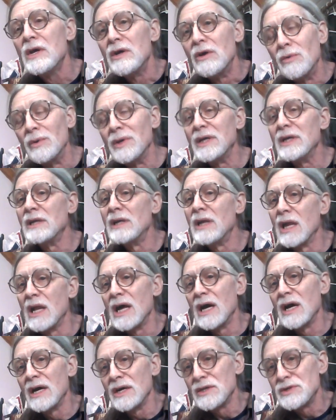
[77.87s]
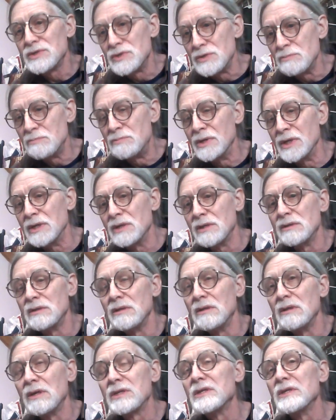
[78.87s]
We like to
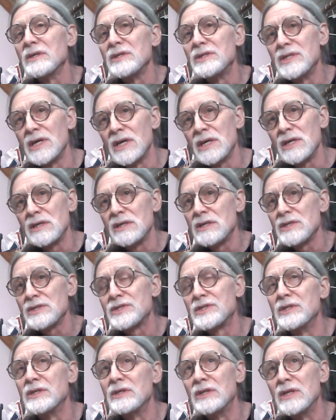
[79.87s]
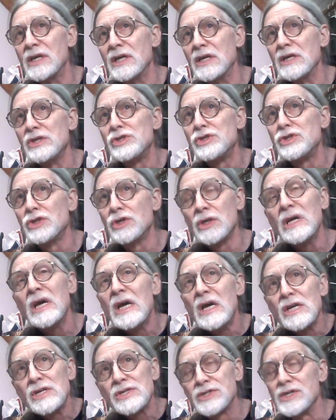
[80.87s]
pick a
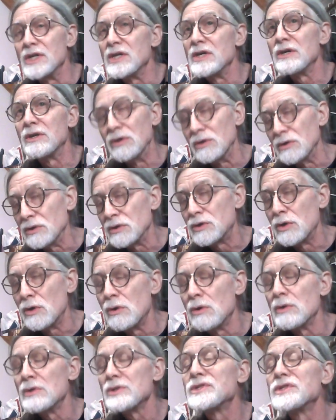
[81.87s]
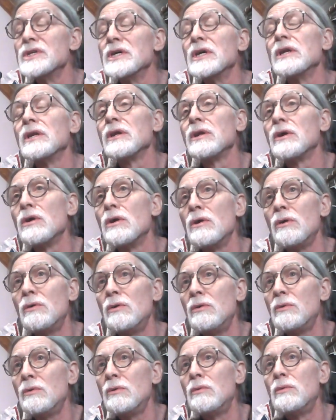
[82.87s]
destination, set a course and go,
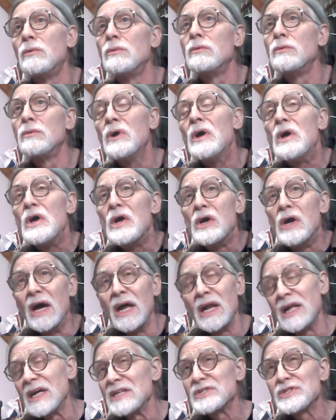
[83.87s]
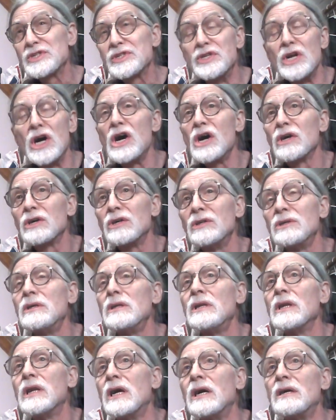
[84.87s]
and then
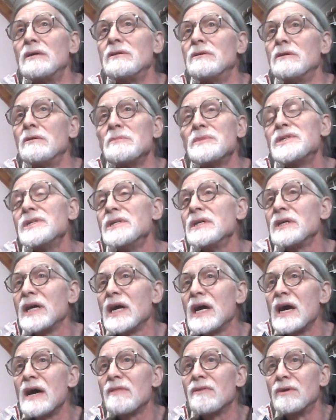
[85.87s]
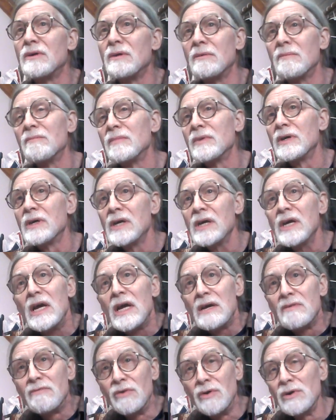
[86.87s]
snuggle up together
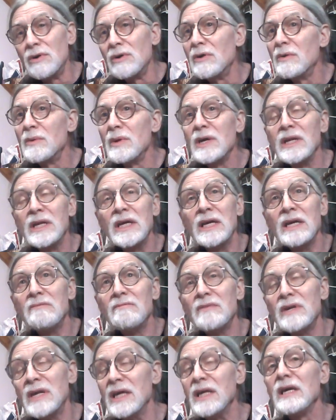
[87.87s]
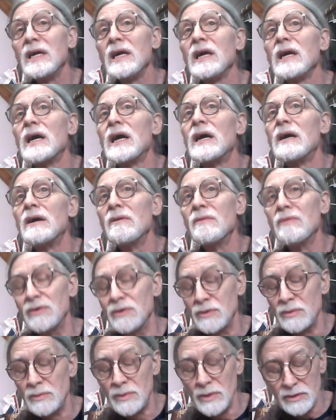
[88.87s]
for an evening on
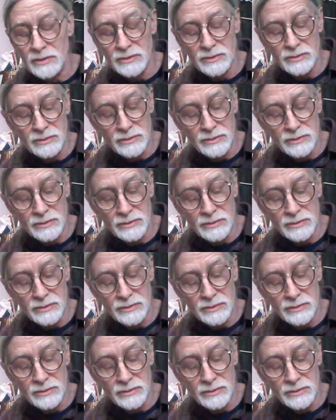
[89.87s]
the road.